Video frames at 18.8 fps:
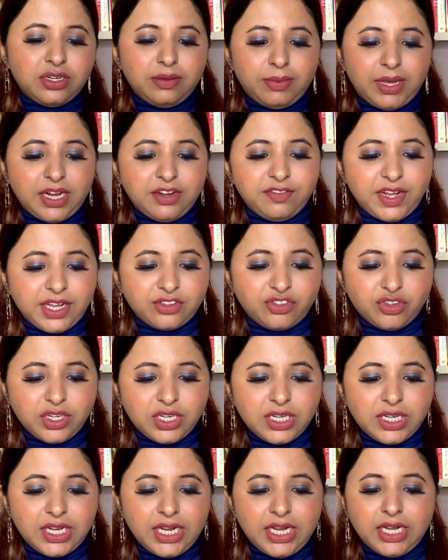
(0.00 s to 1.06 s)
the
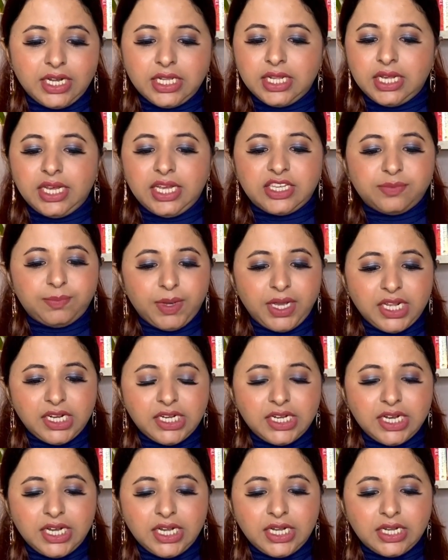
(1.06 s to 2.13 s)
manufacturing date, the
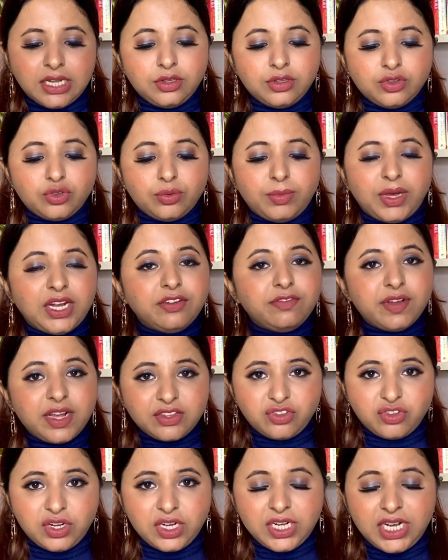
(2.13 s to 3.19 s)
expiry date. So
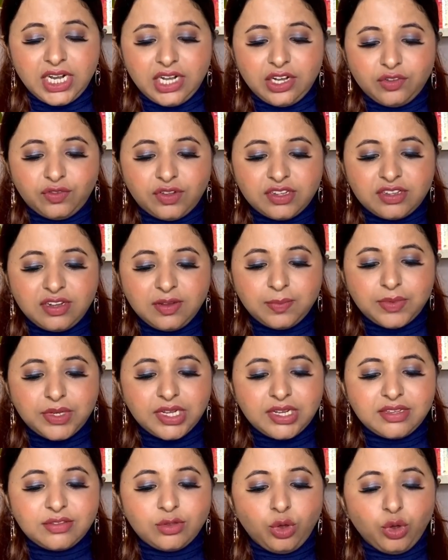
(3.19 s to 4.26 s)
manufacturing date of this
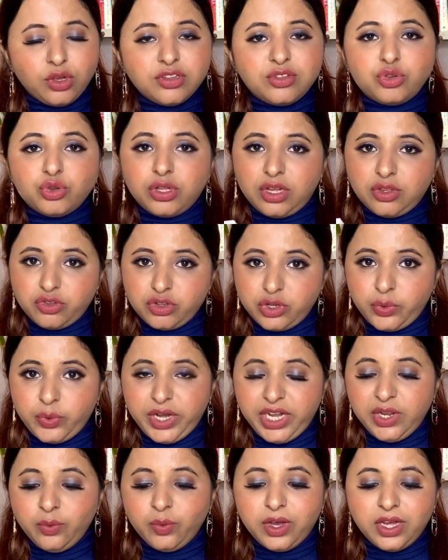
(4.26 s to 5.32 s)
lipstick is August two thousand
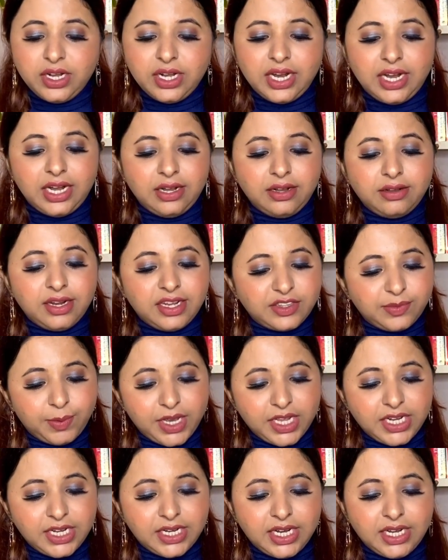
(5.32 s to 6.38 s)
twenty-one and
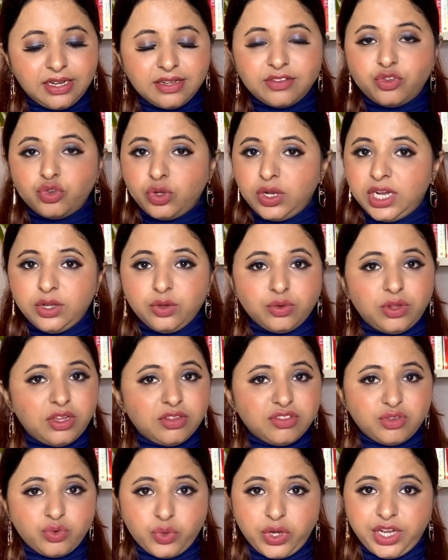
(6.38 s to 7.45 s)
expiry date is July two
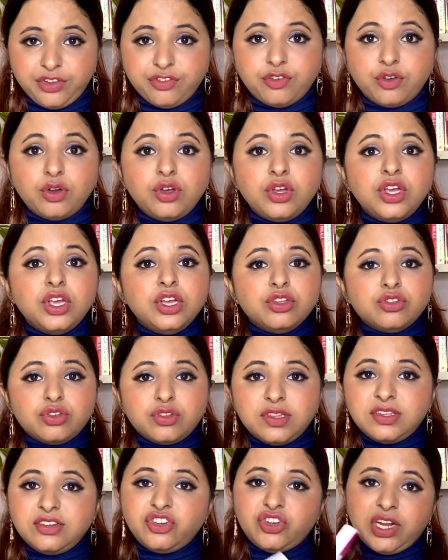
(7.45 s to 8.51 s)
thousand twenty-four. So
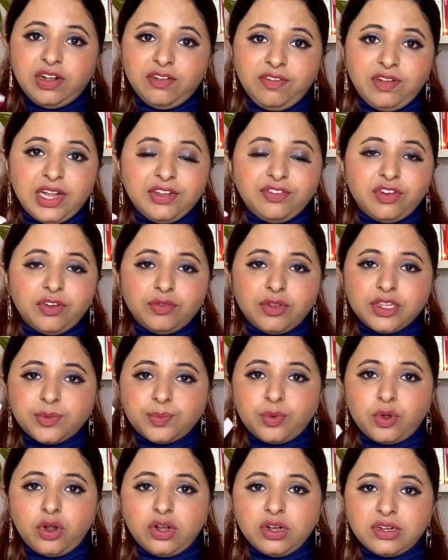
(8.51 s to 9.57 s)
the shelf life of this
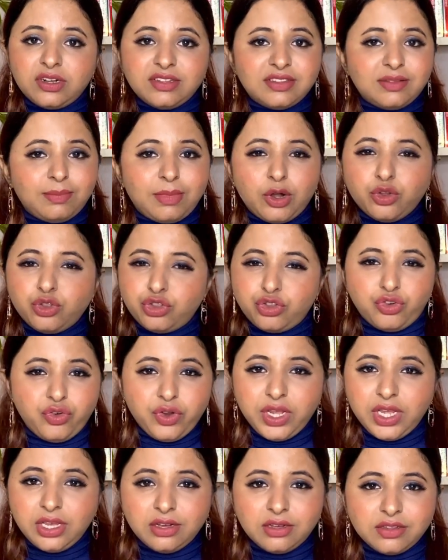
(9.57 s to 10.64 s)
product is about
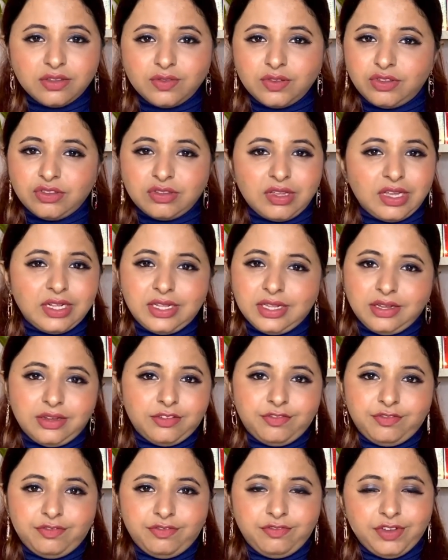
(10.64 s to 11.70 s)
three years, which is I think a
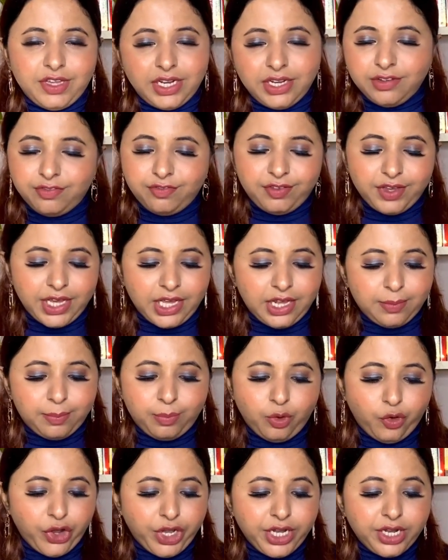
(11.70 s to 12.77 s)
very fair
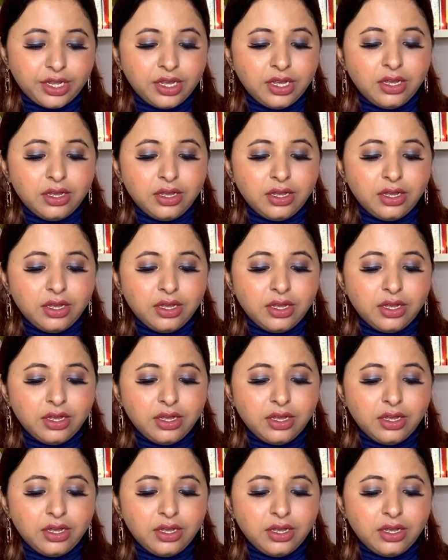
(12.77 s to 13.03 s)
point,